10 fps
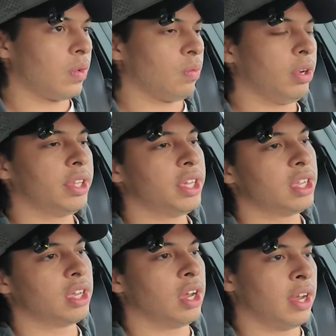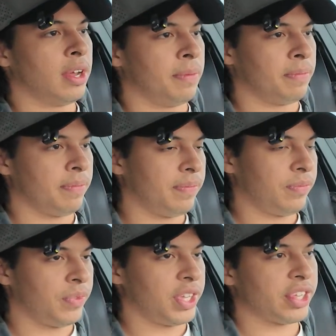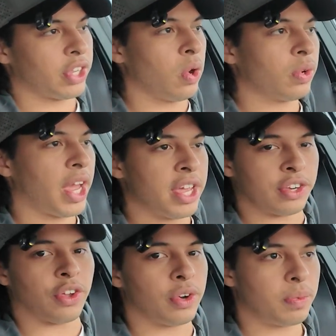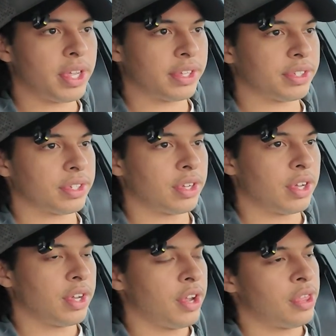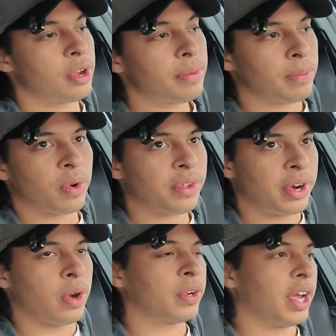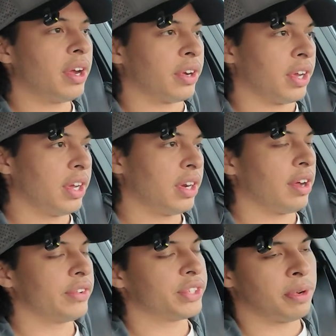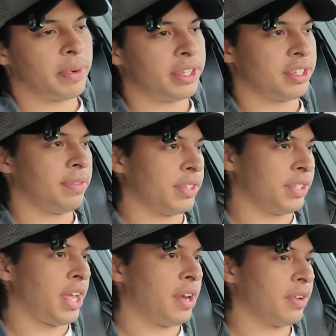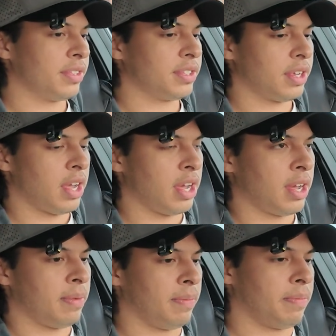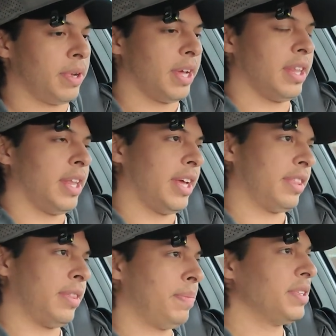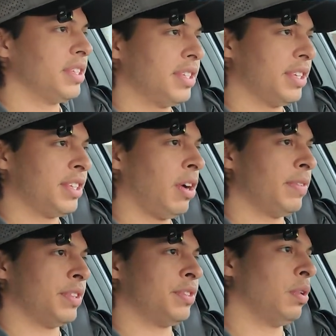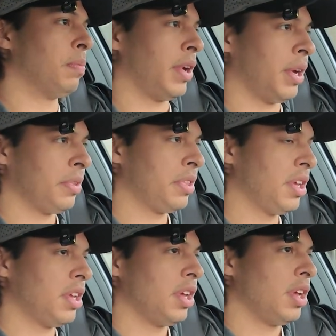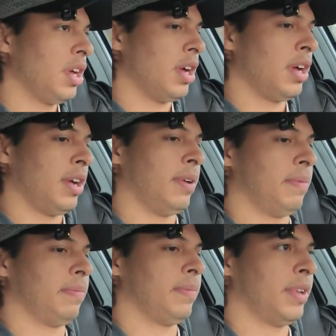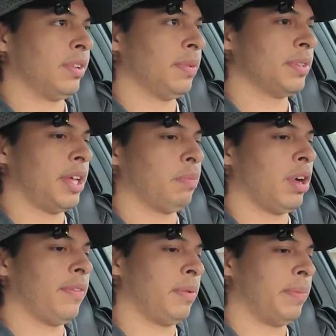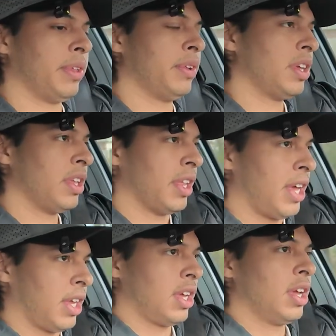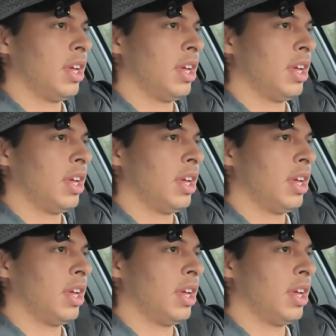Really, these like okay and good weeks, they're more than okay or good. Obviously, everybody has different standards, but like the business itself is super healthy in terms of like profitability, like